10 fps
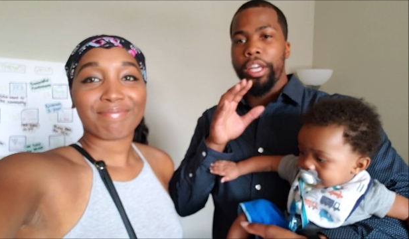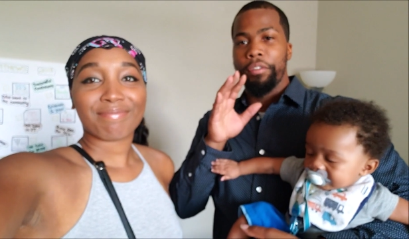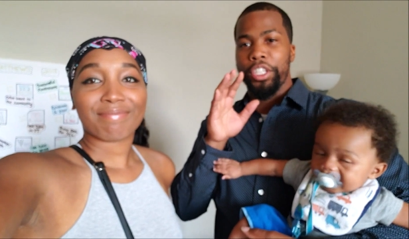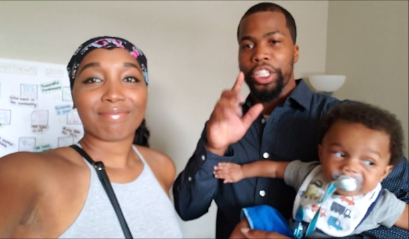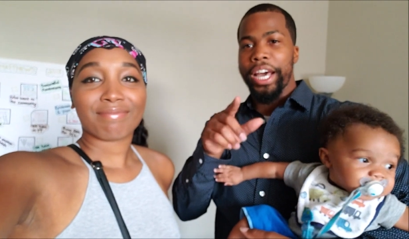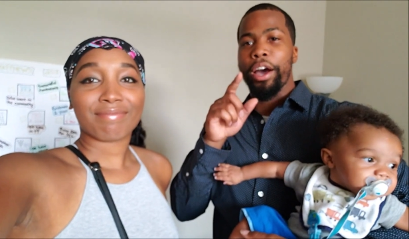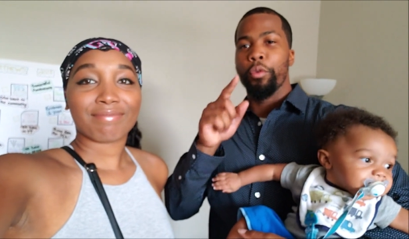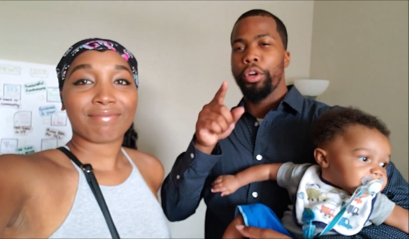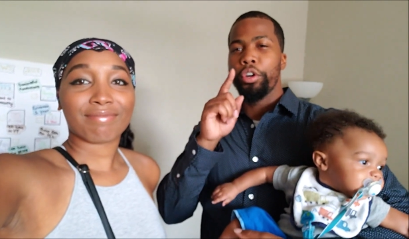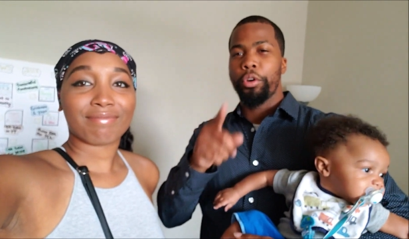Speaker 1: to give a shout
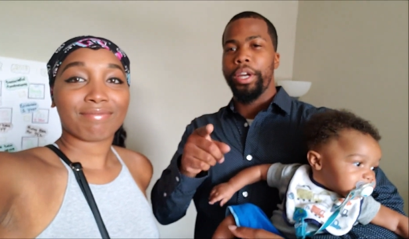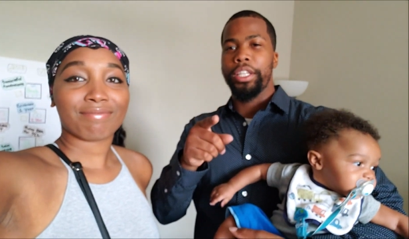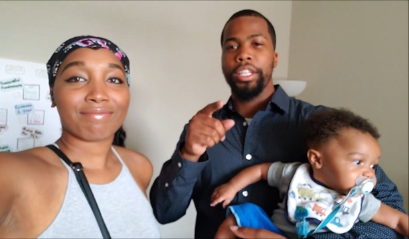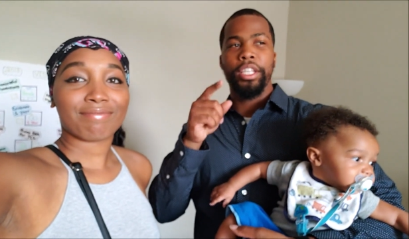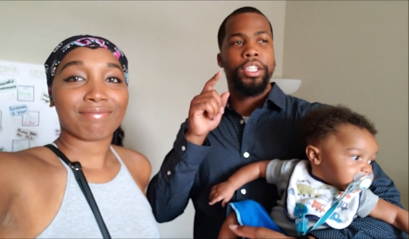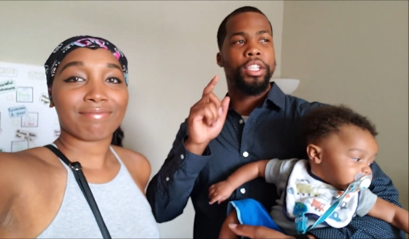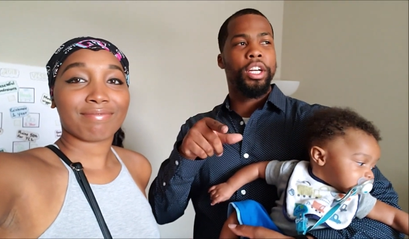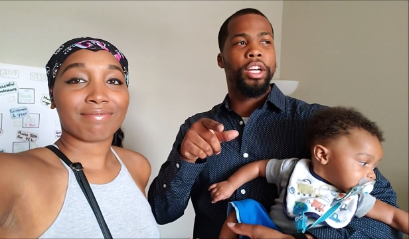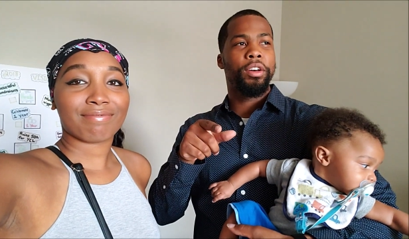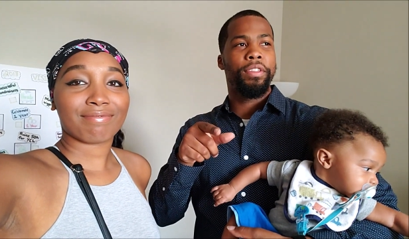out real quick to this
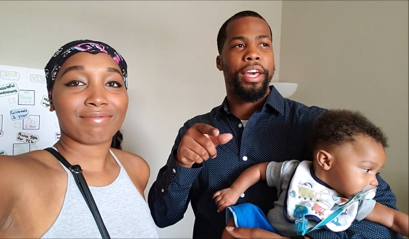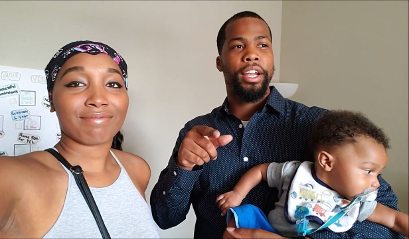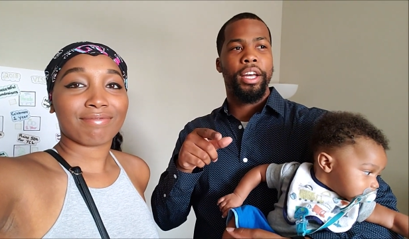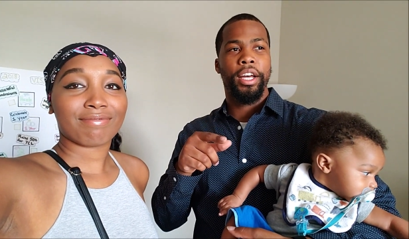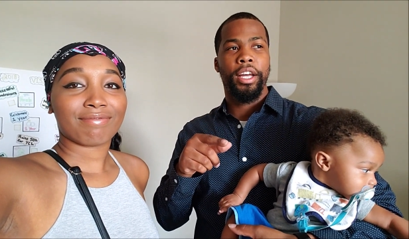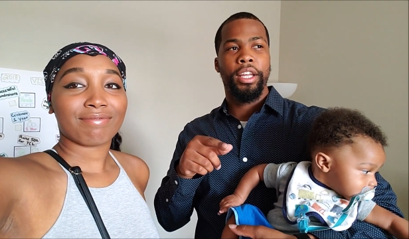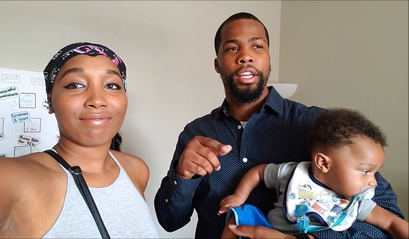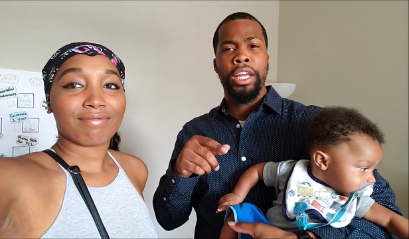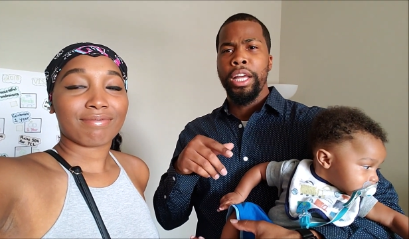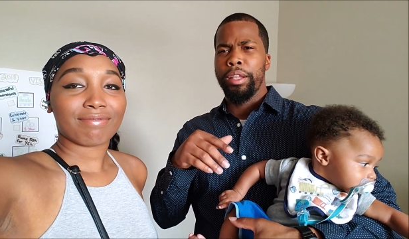girl that
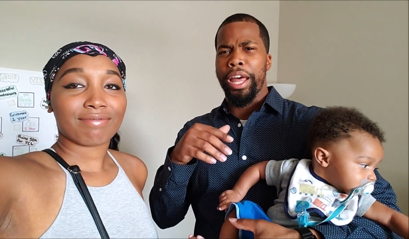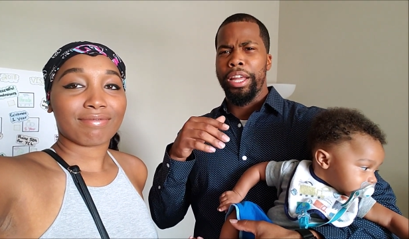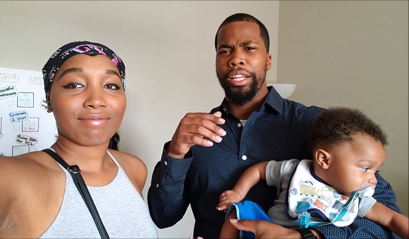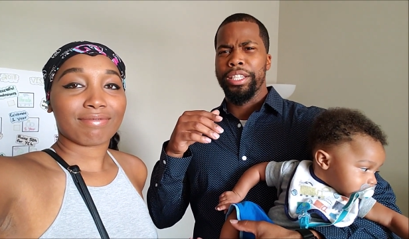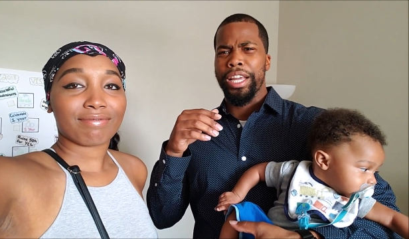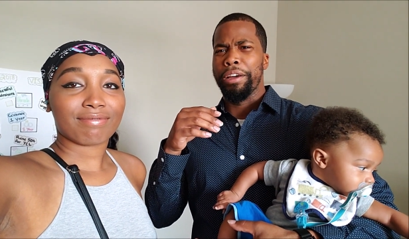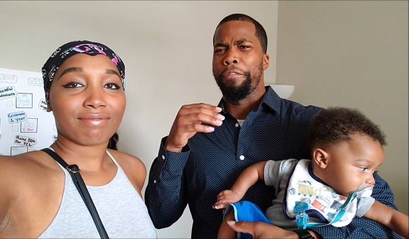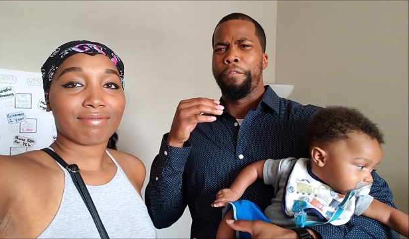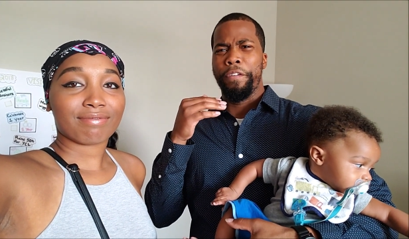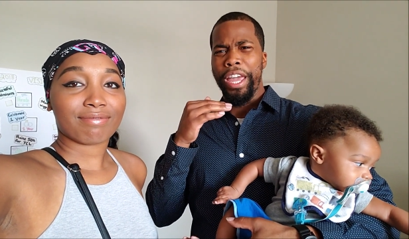is like a
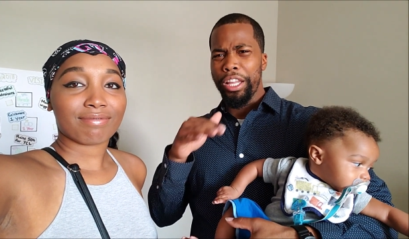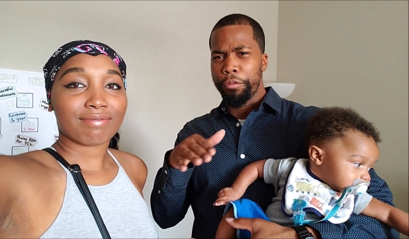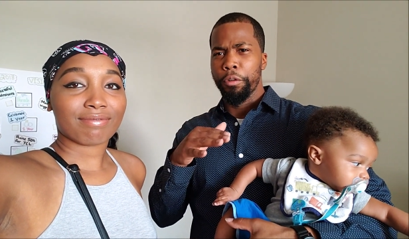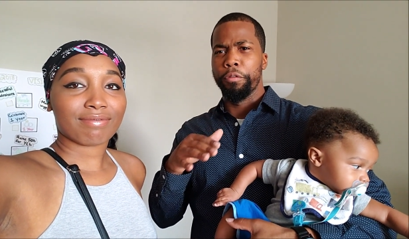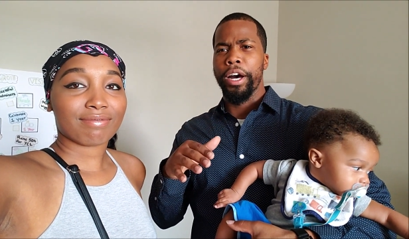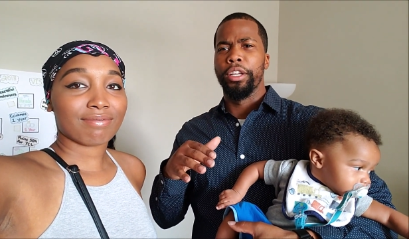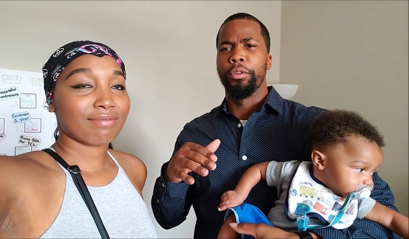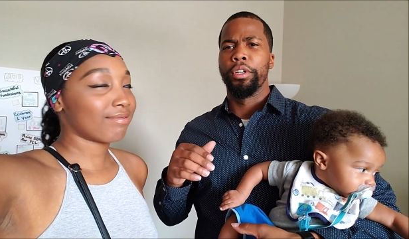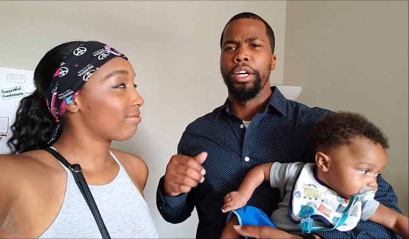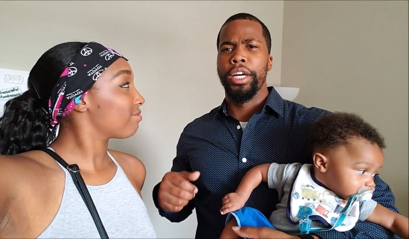faithful
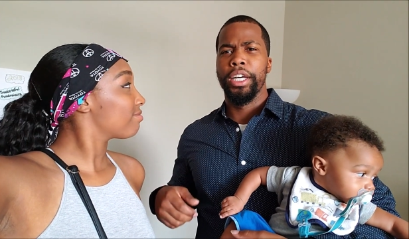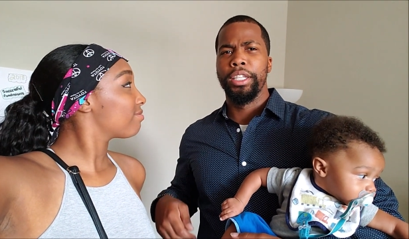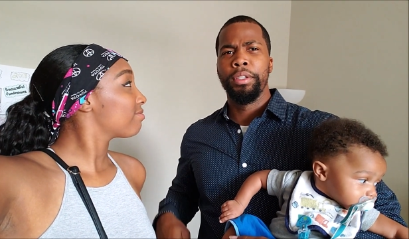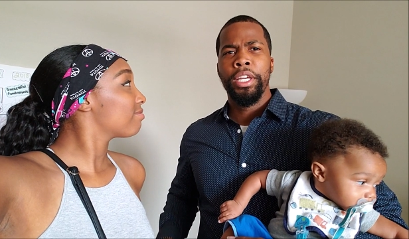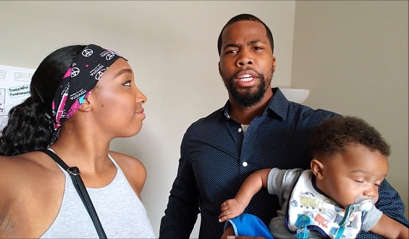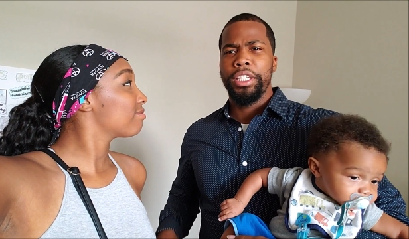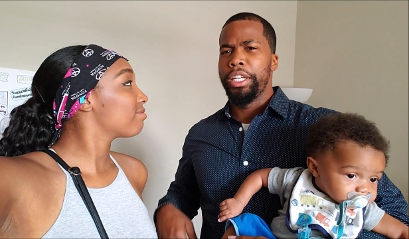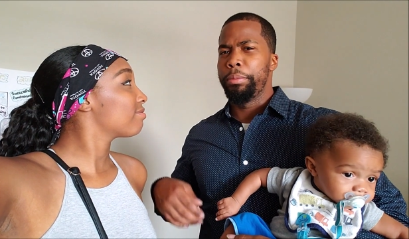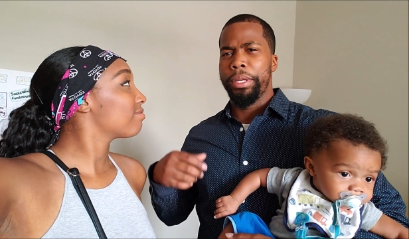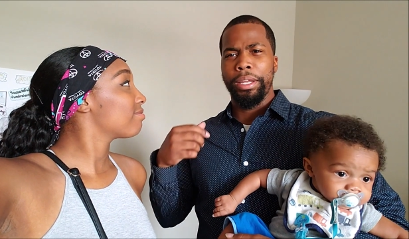follower.
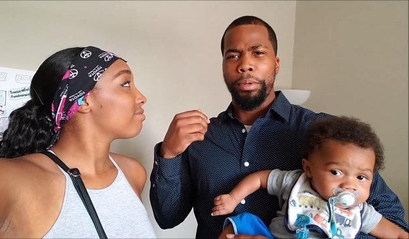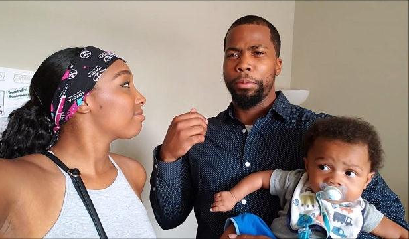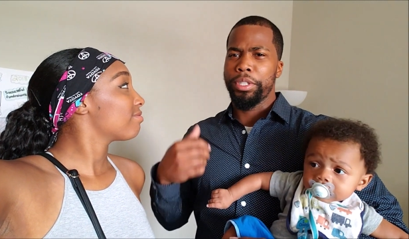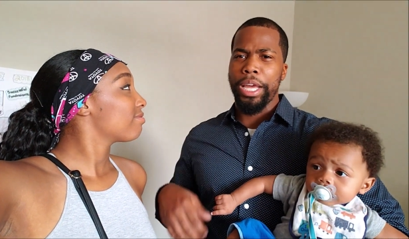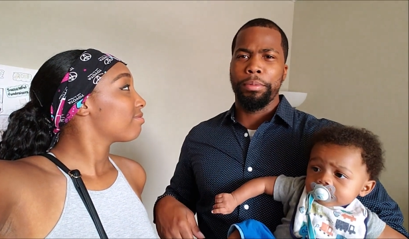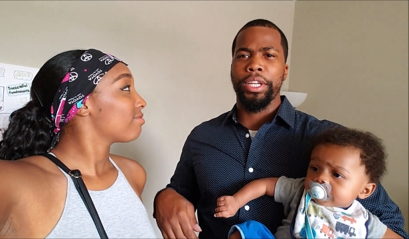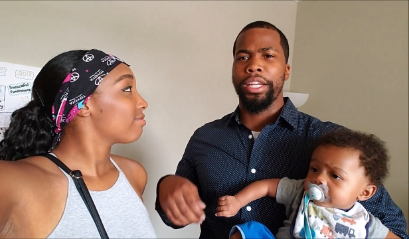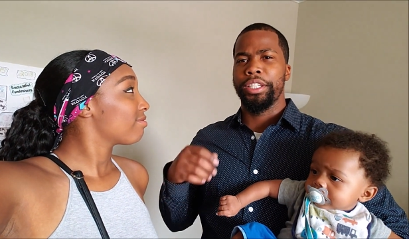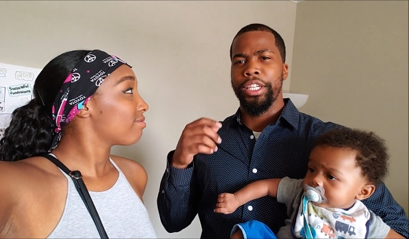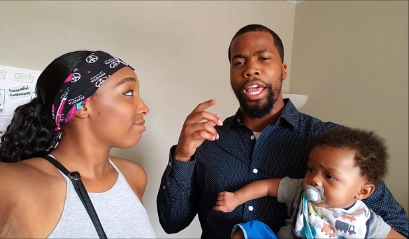She hit me up on
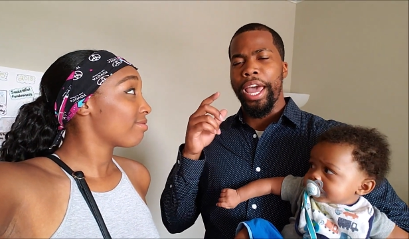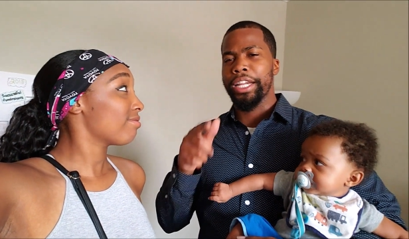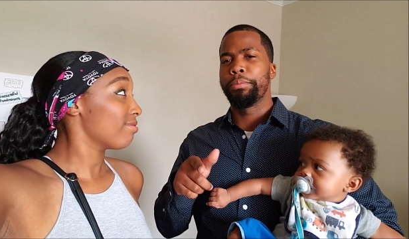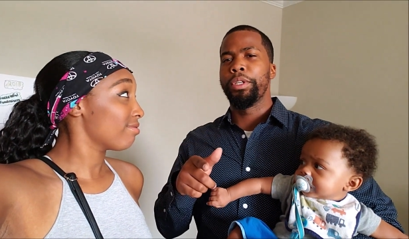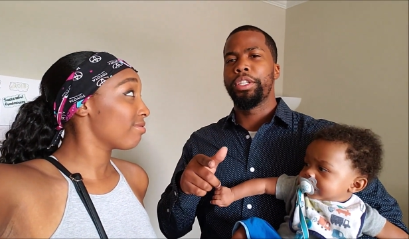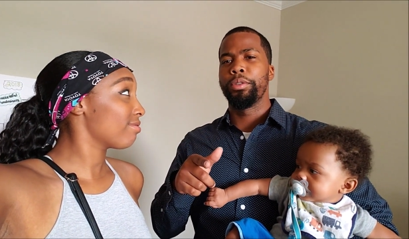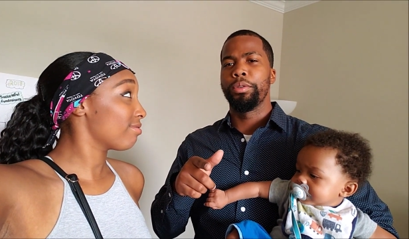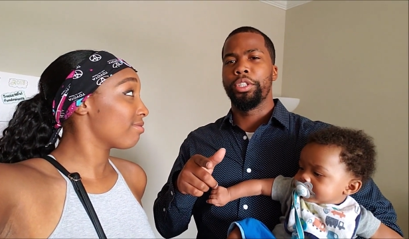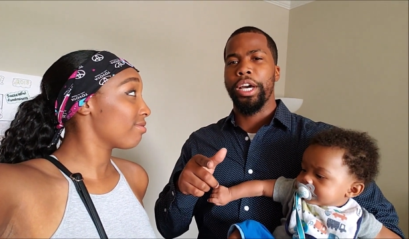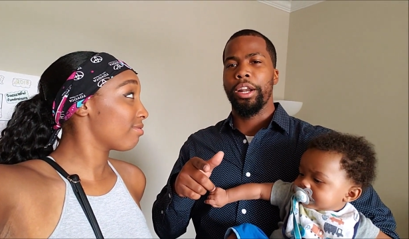Snapchat and she asked me
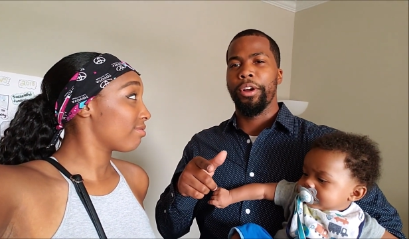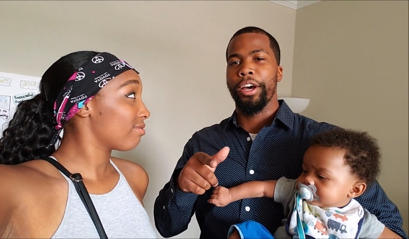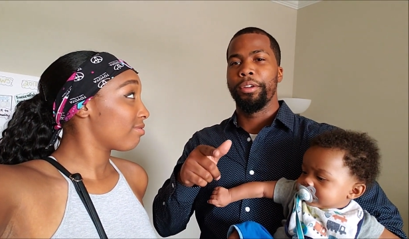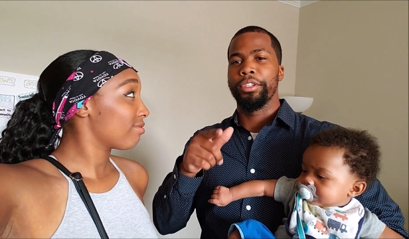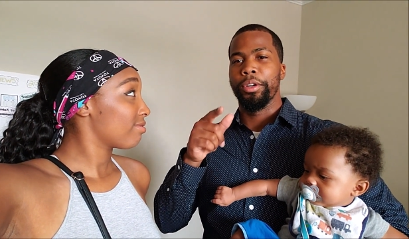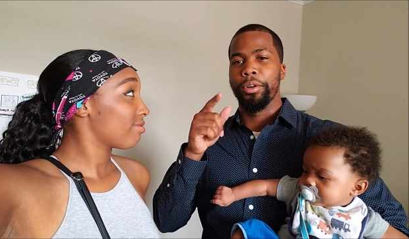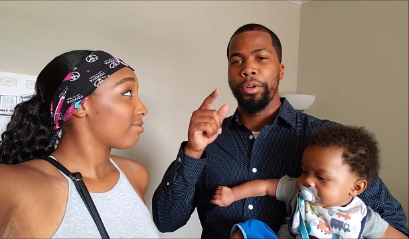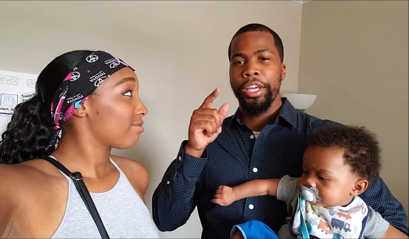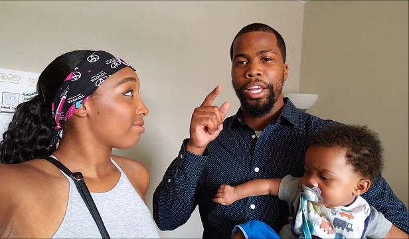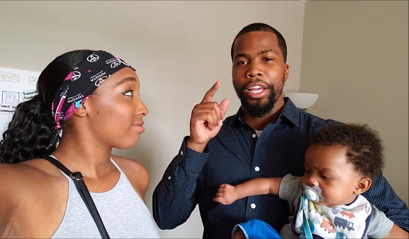to shout her out.
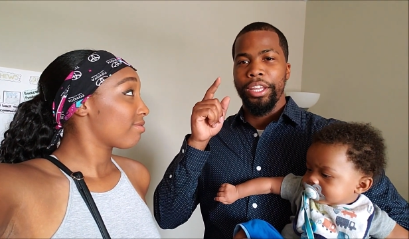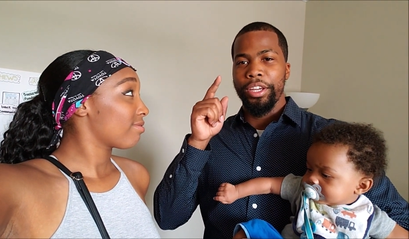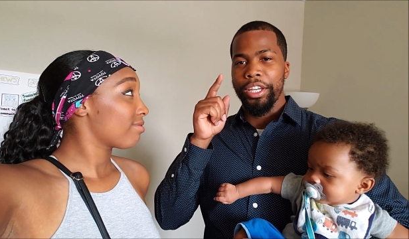So you